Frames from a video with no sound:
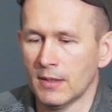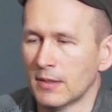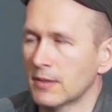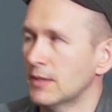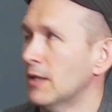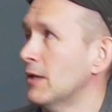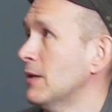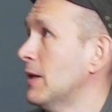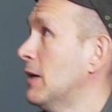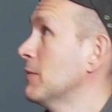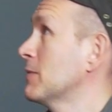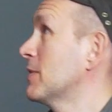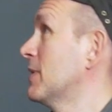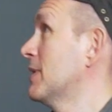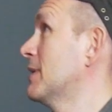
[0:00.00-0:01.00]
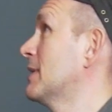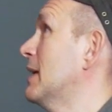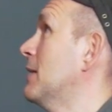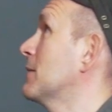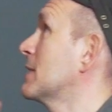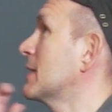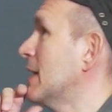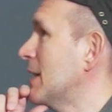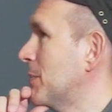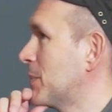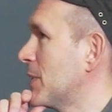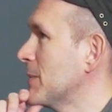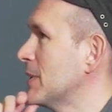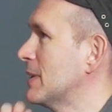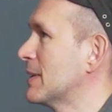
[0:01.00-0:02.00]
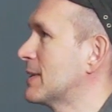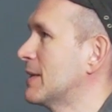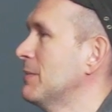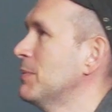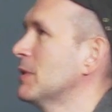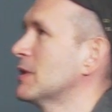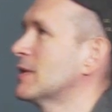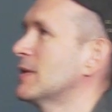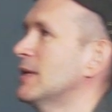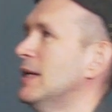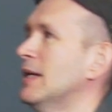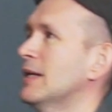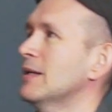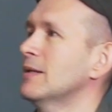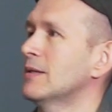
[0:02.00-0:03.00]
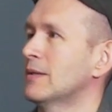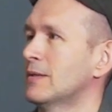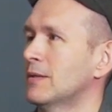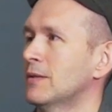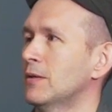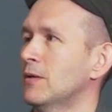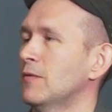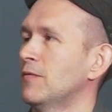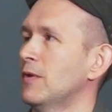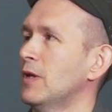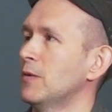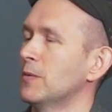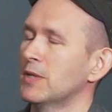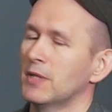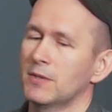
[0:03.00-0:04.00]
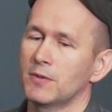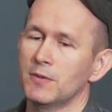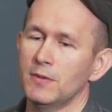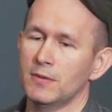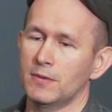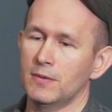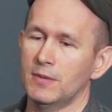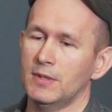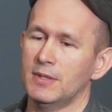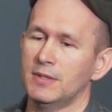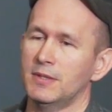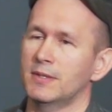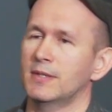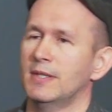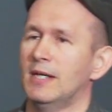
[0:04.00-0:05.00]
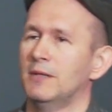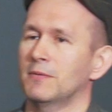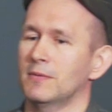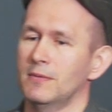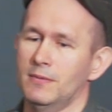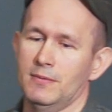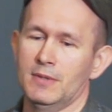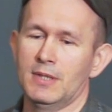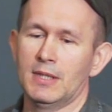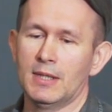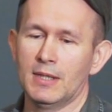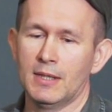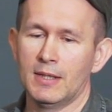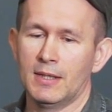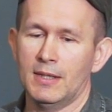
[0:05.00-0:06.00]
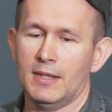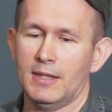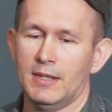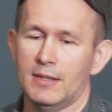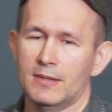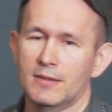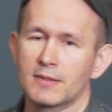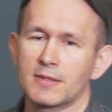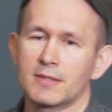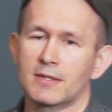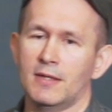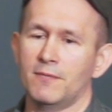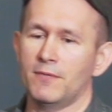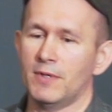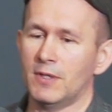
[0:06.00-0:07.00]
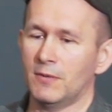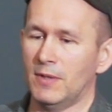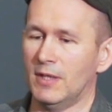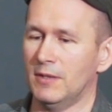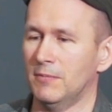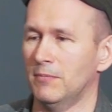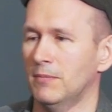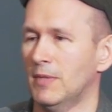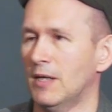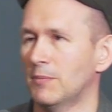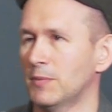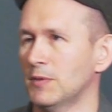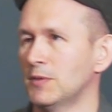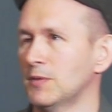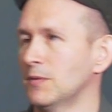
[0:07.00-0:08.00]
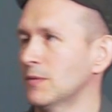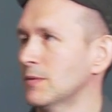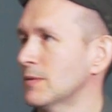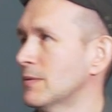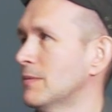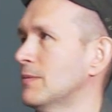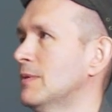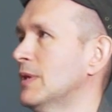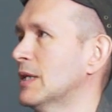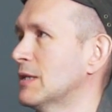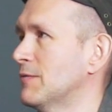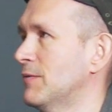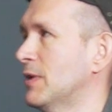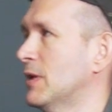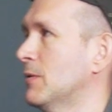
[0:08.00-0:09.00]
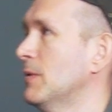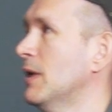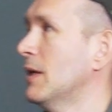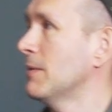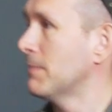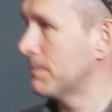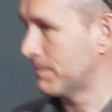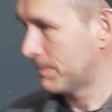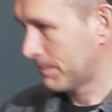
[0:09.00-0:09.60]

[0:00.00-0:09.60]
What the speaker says: So I would say probably the simplest thing of all we can do is just count. And this is something that MapReduce does very well.